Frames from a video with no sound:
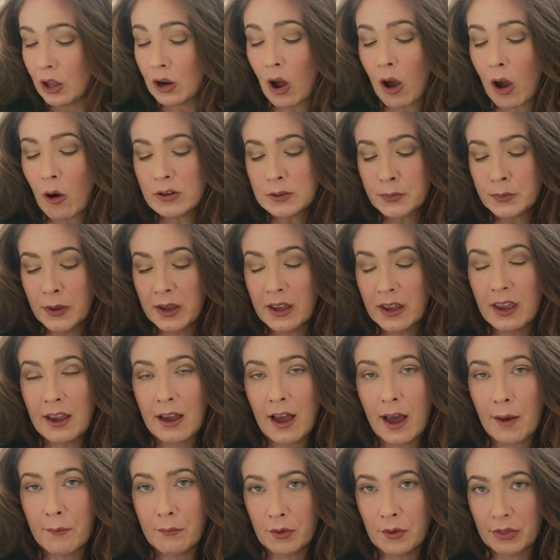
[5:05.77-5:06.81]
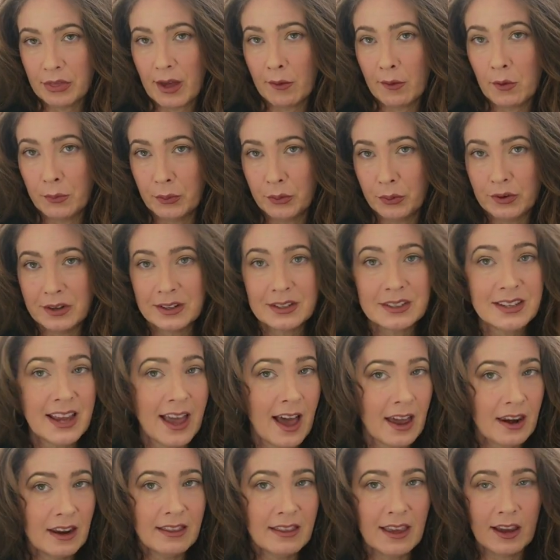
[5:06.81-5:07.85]
I was picking up what they were putting
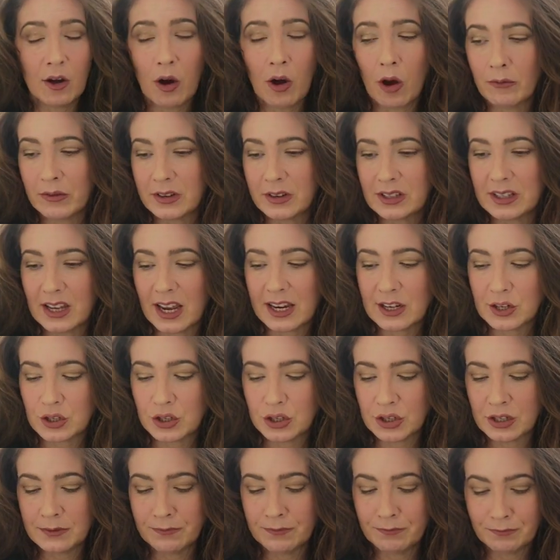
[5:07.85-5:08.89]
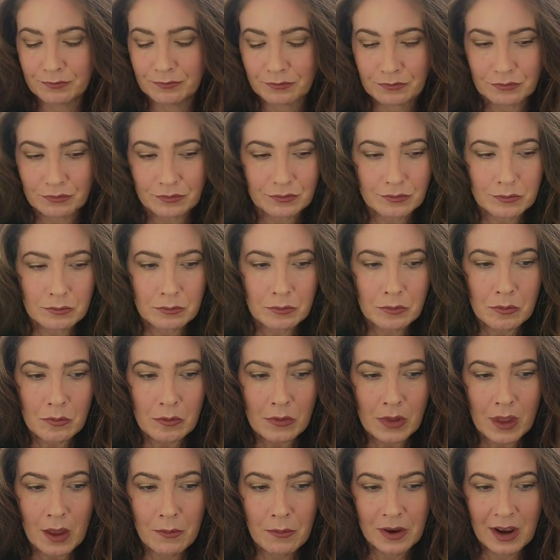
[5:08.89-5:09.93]
down in their conversation,
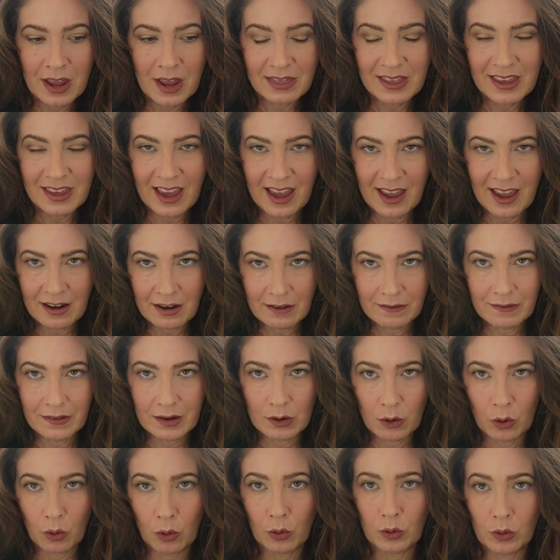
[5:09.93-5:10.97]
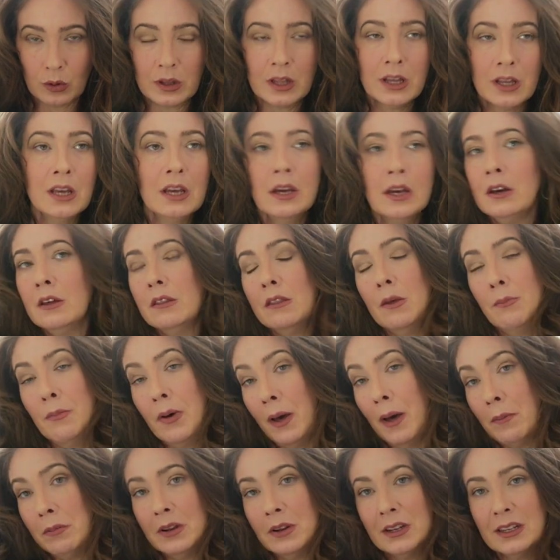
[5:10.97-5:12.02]
but at the end of it all, the
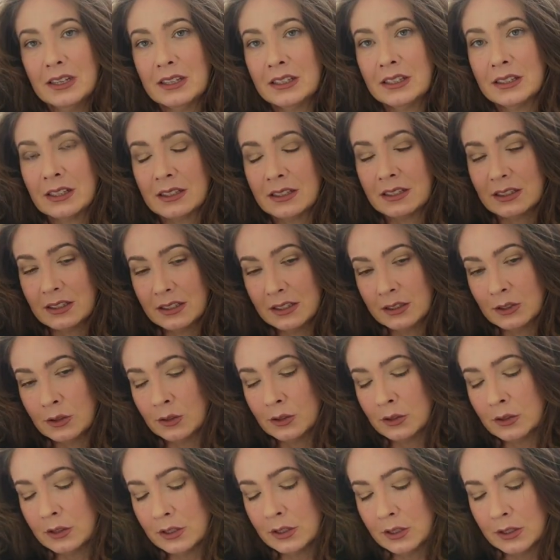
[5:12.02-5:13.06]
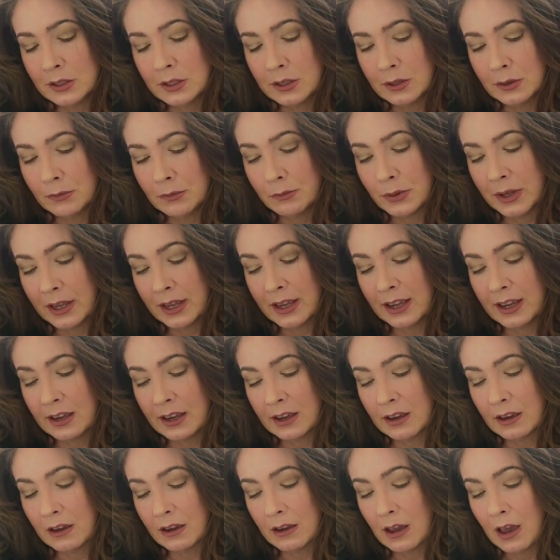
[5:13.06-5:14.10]
public is still
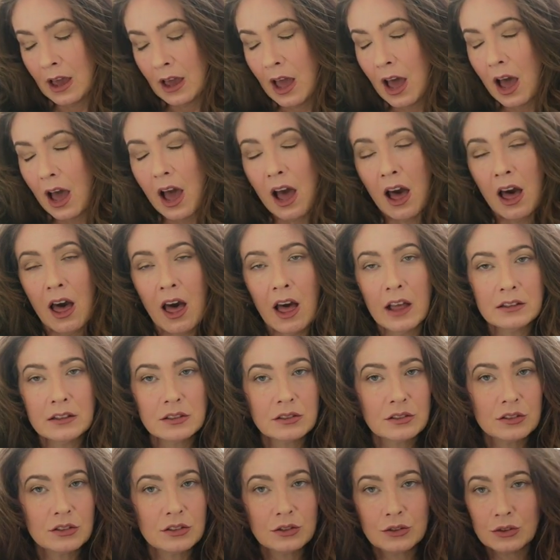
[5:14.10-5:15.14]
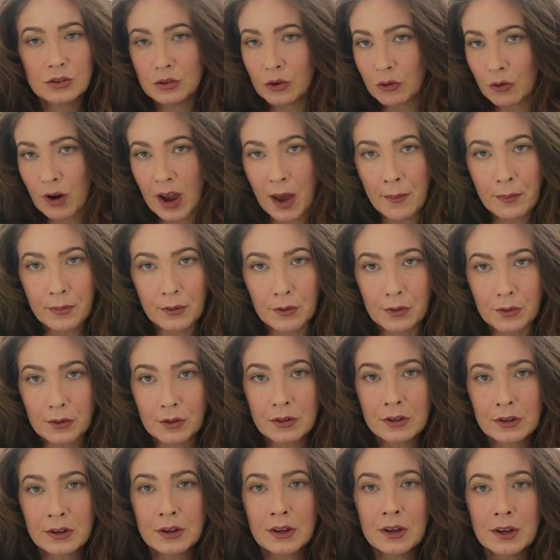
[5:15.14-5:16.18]
being asked to
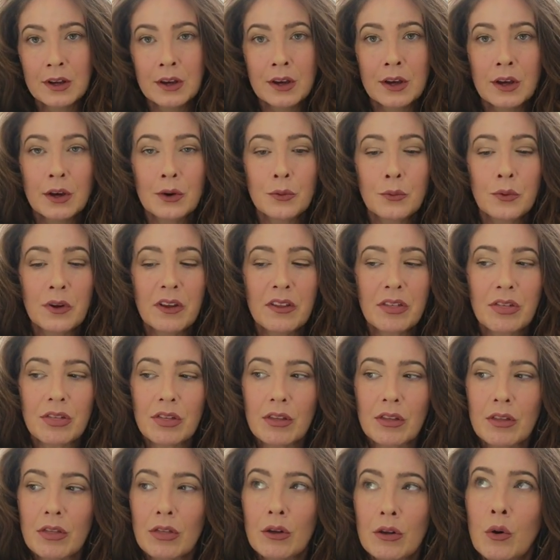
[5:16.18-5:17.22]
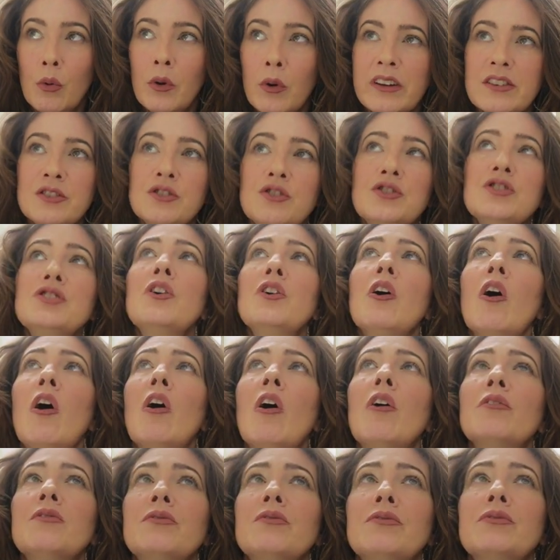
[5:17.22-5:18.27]
grapple with the question
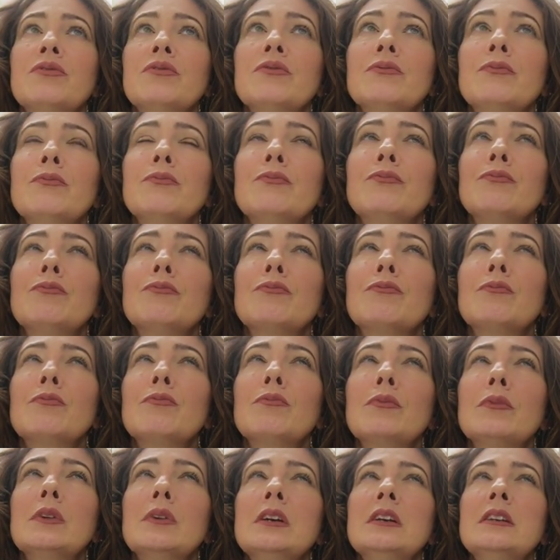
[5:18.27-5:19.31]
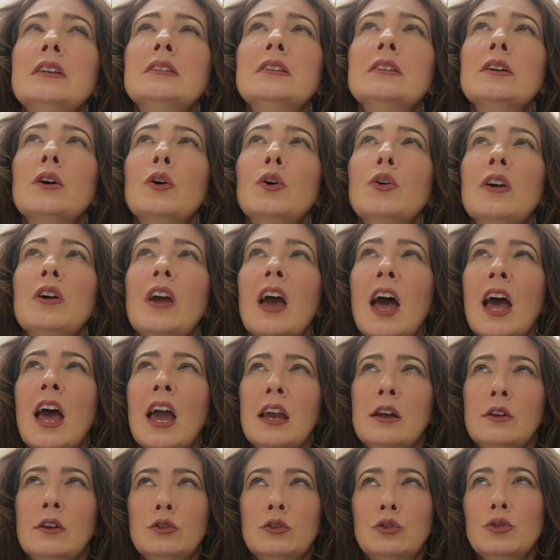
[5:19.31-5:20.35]
of, is it
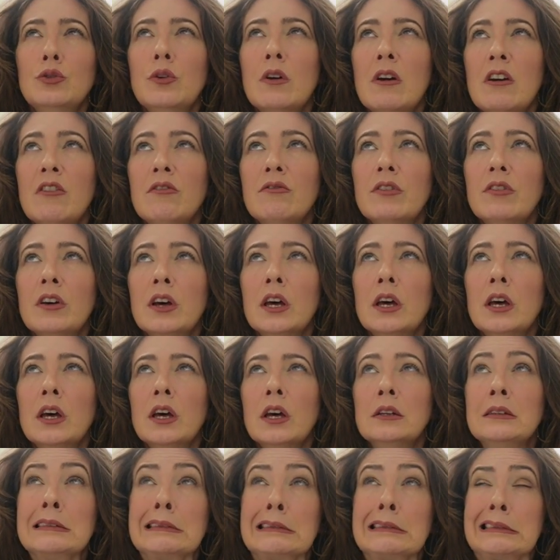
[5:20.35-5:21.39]
okay to ever